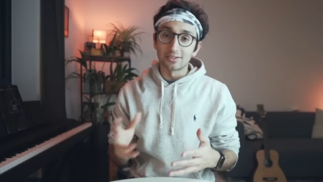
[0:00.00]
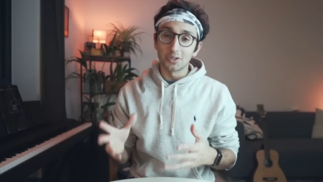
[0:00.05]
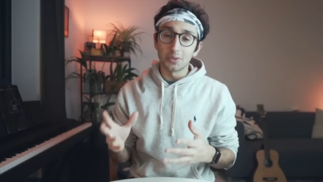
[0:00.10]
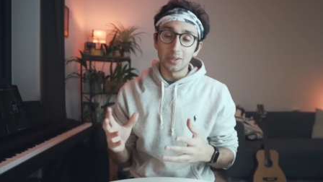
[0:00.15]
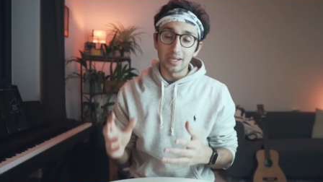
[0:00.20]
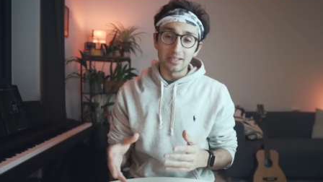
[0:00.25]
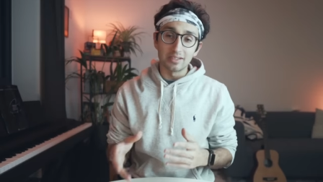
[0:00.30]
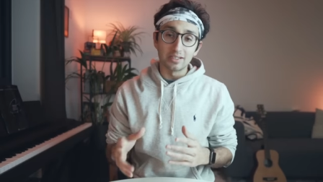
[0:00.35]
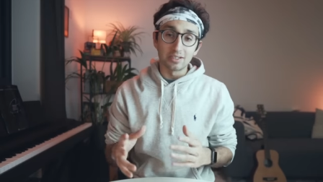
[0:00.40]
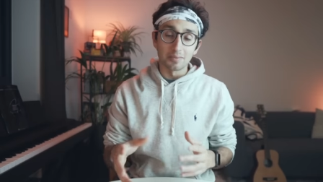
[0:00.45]
it's
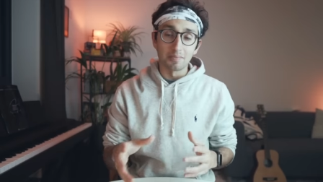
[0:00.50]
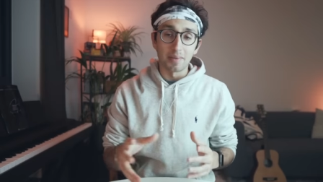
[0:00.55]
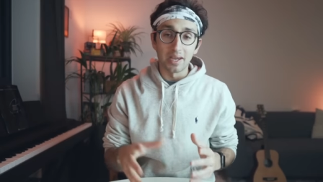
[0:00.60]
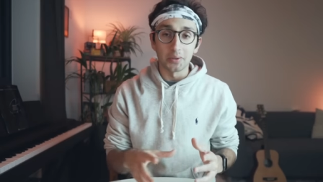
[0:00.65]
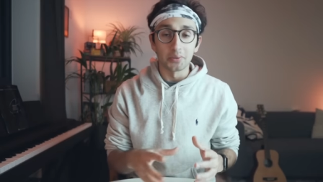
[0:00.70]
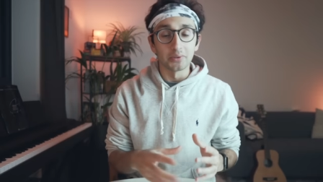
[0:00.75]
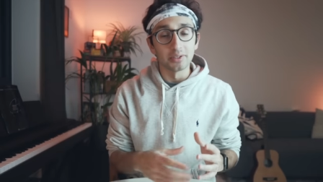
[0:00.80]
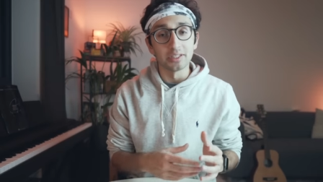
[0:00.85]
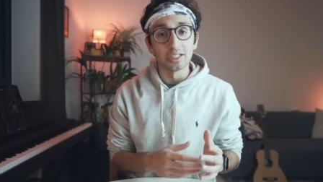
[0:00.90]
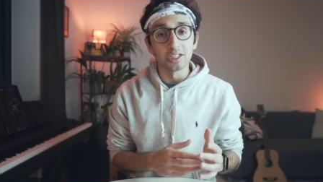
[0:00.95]
so easy to
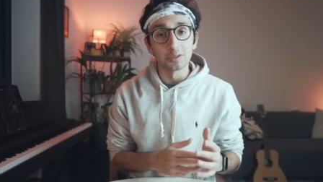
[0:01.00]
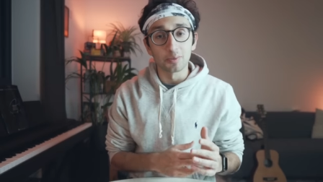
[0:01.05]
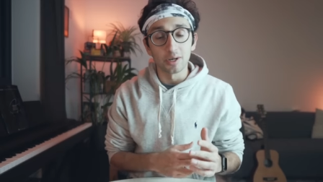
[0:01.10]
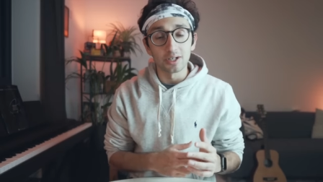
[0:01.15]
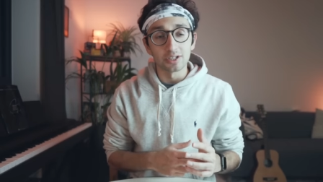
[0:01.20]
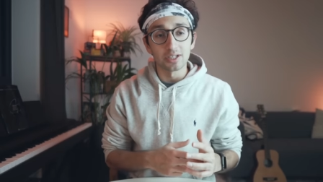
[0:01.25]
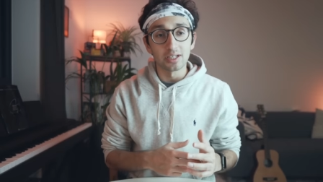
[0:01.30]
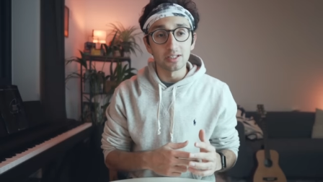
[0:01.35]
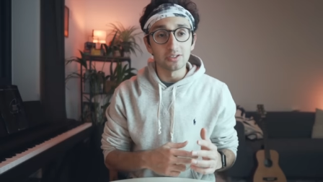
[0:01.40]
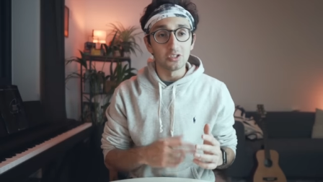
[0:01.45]
make one of these
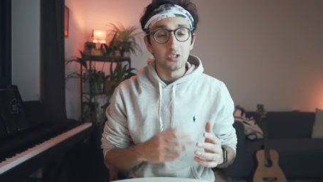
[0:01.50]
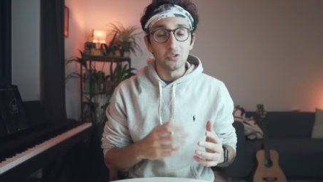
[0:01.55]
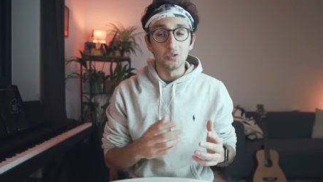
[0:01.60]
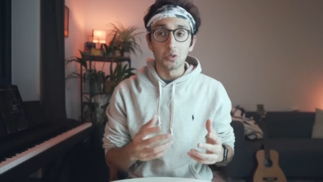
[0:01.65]
spreadsheets.